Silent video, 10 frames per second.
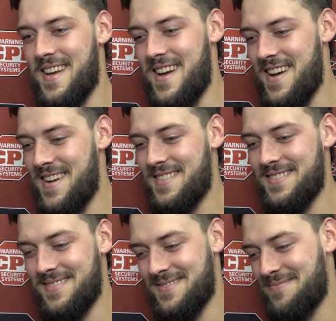
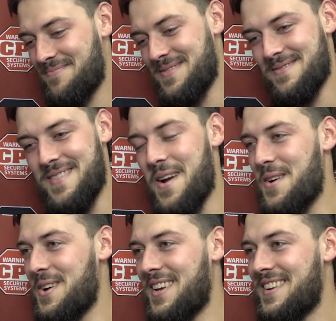Not
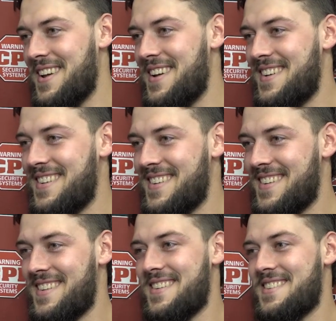really, no.
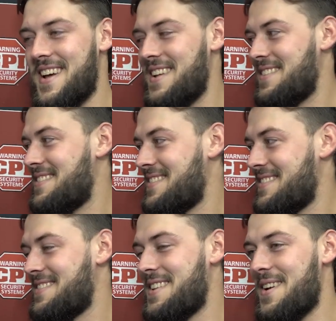Just kind of
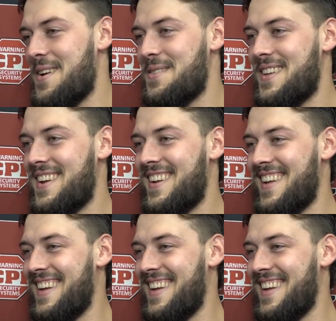did our own thing.